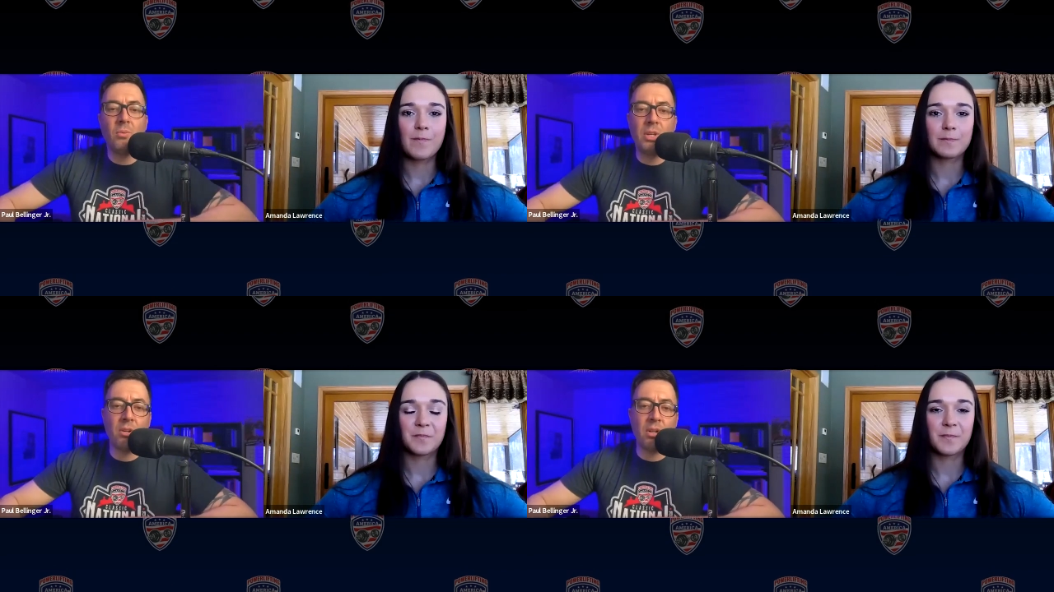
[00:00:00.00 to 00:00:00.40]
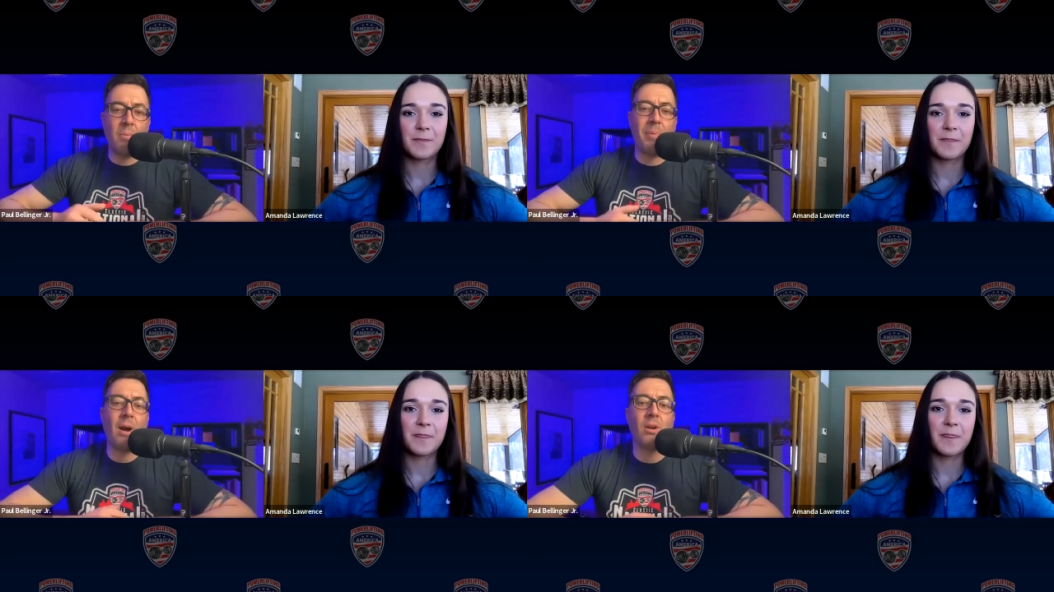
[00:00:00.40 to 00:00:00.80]
Speaker 1: when you're
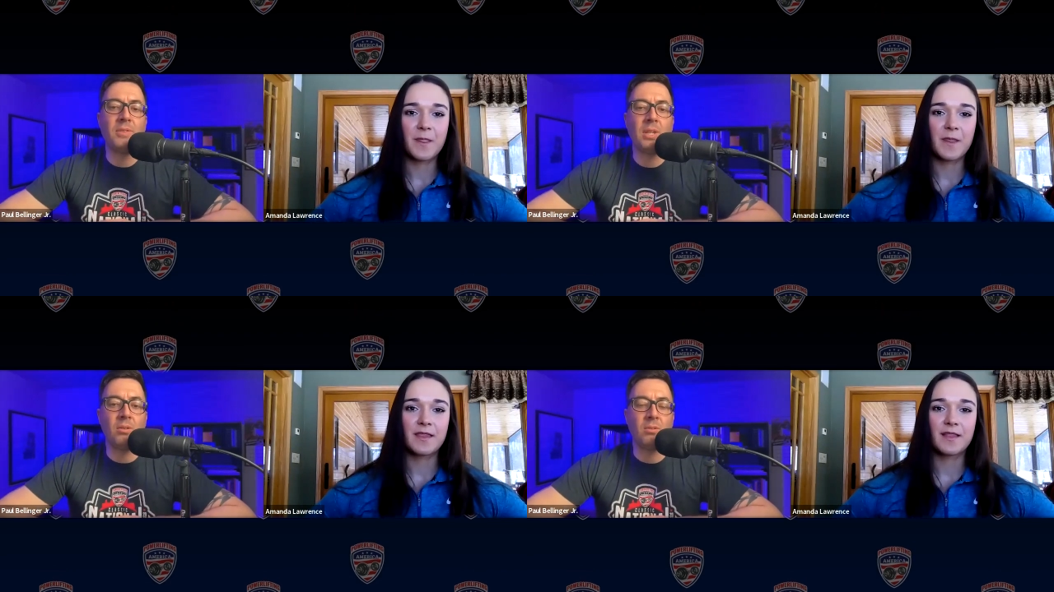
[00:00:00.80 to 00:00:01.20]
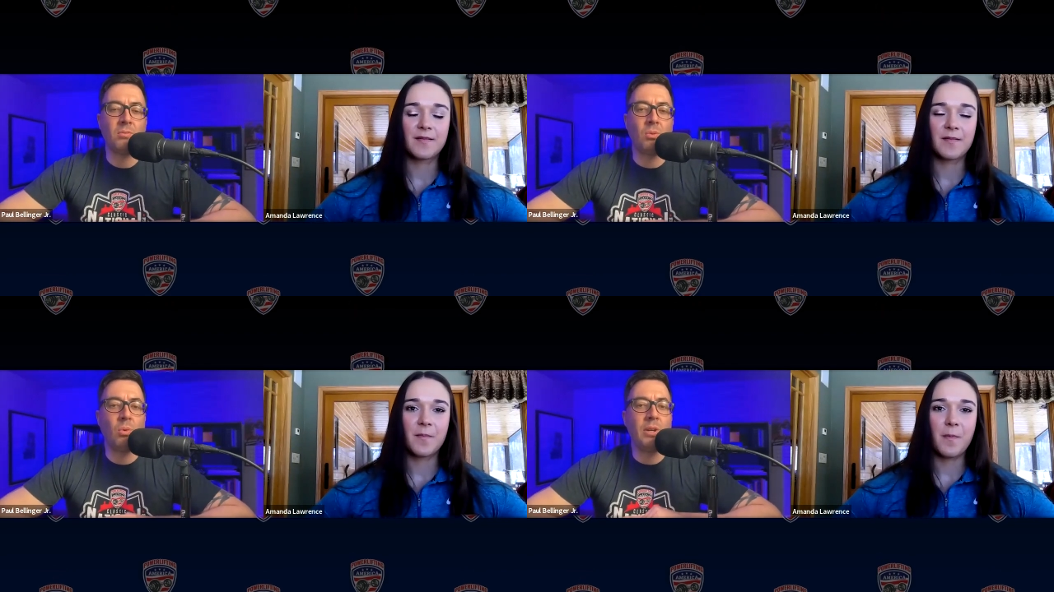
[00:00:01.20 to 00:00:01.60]
not powerlifting,
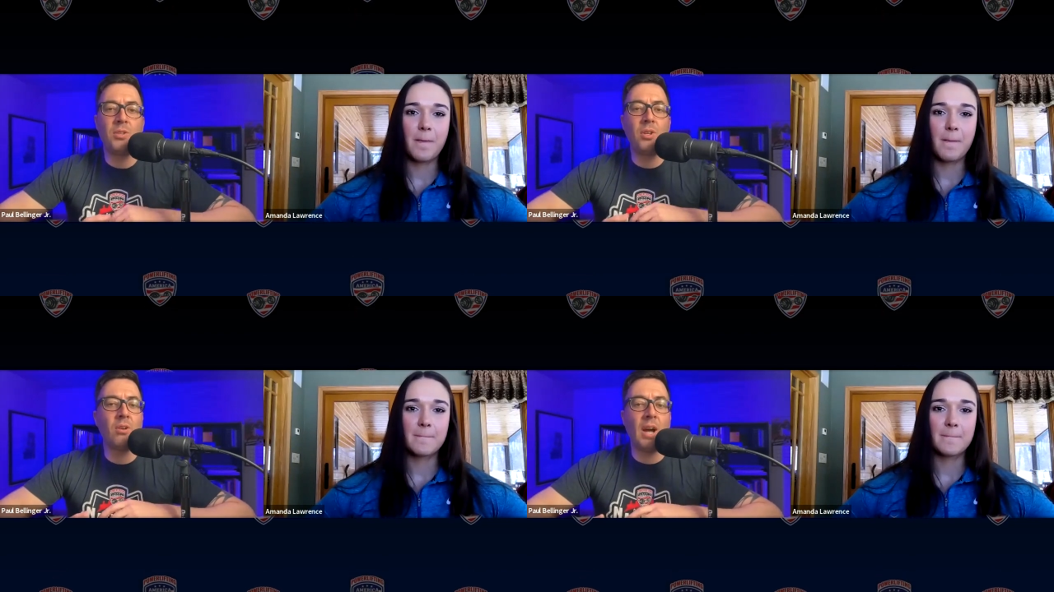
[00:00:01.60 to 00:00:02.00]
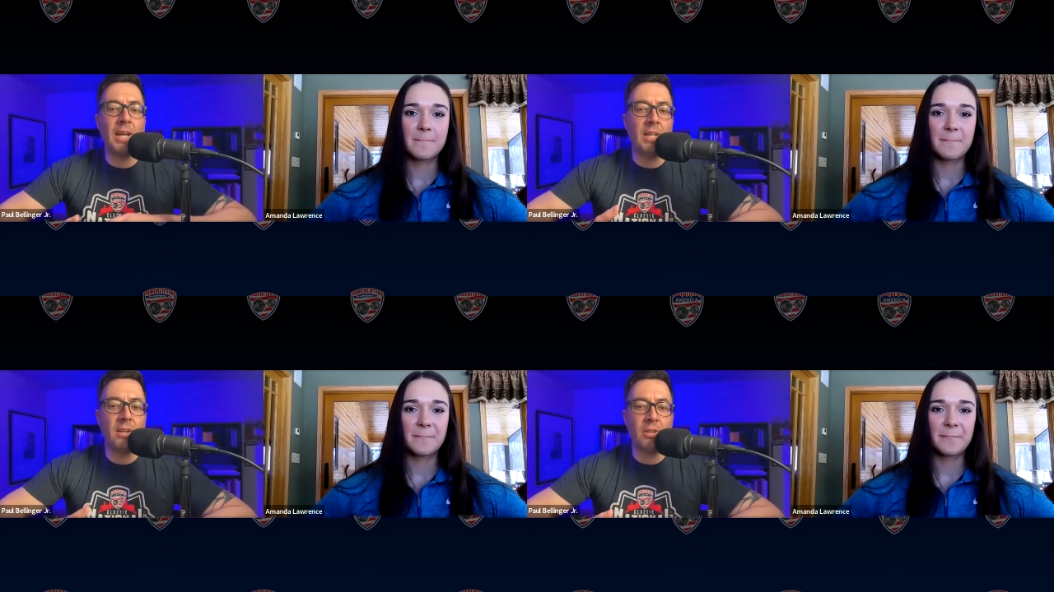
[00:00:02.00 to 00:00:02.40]
what's your
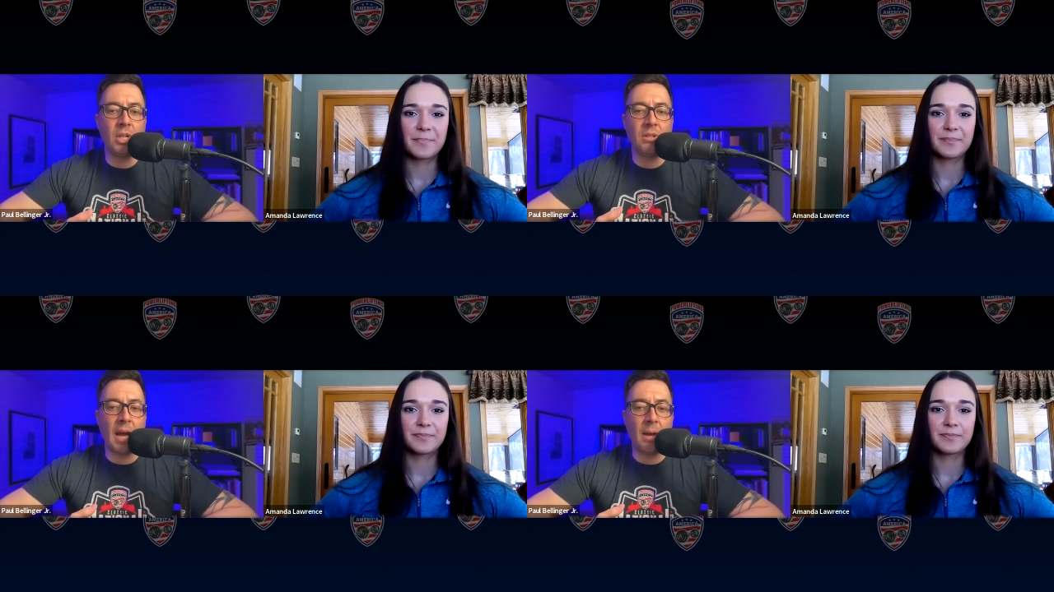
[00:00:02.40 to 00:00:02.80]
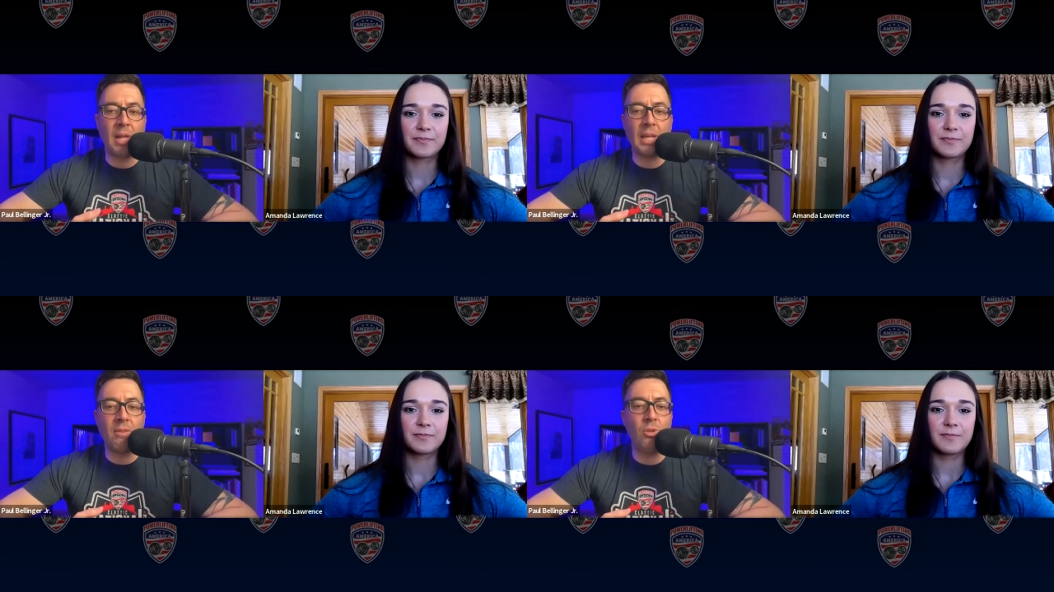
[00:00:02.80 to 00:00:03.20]
idea of a good
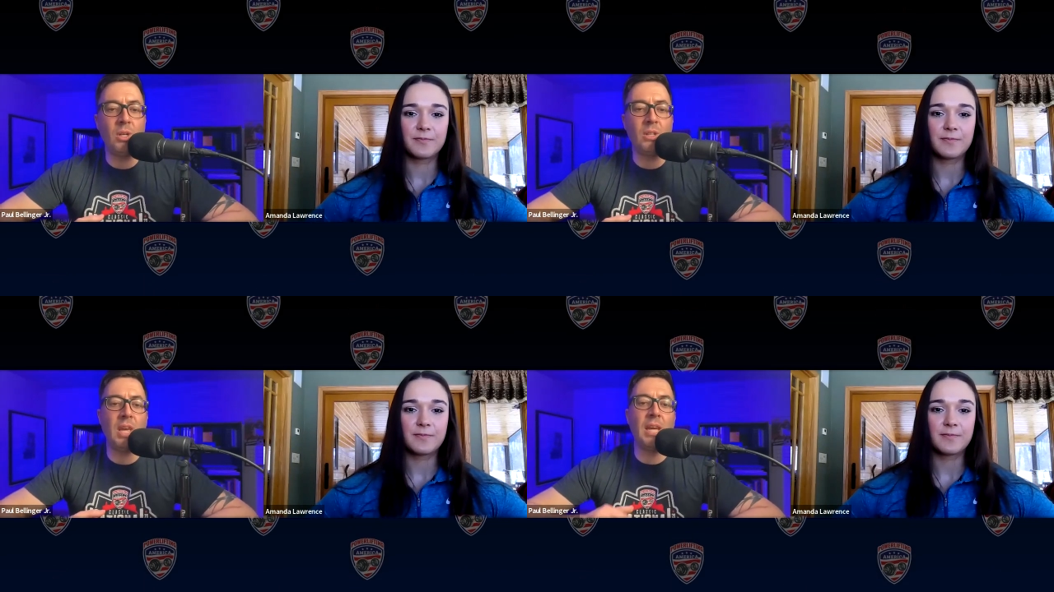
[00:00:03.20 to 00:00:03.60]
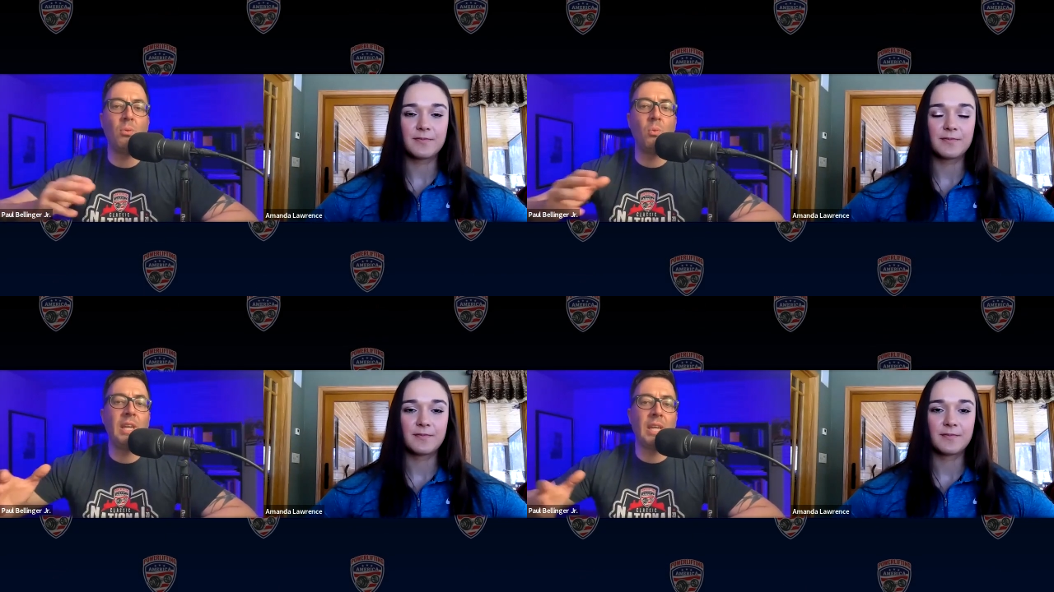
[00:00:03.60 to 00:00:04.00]
time? Like, if you could take
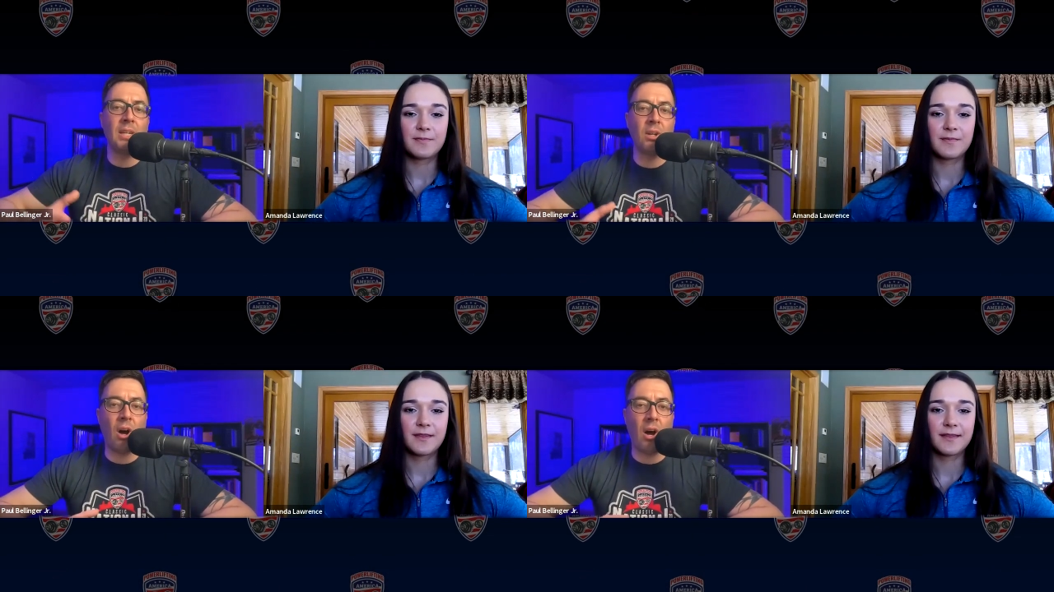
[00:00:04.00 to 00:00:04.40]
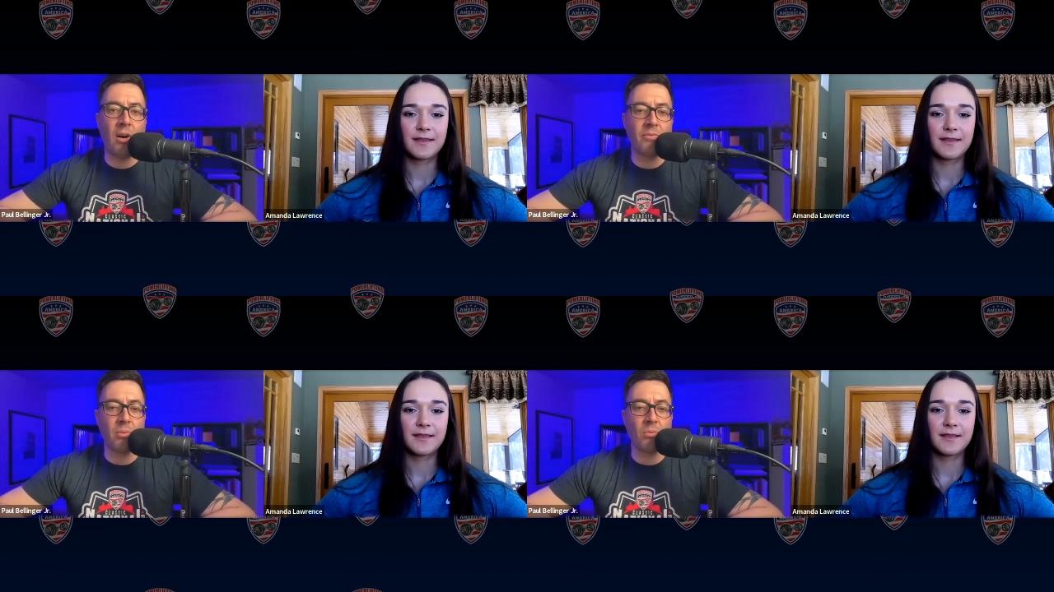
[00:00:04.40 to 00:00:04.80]
a weekend
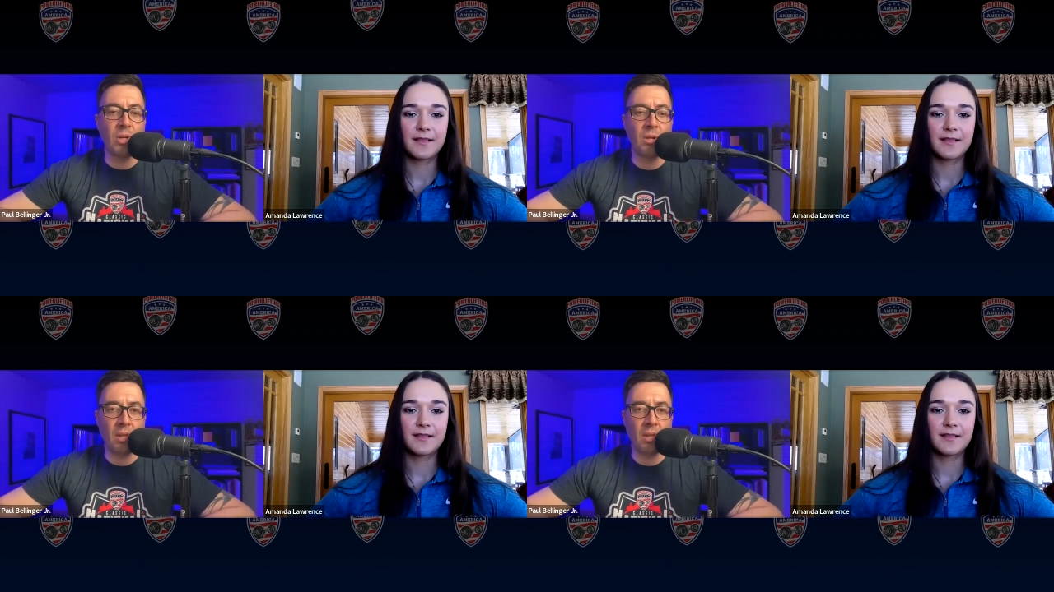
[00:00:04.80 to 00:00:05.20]
off from real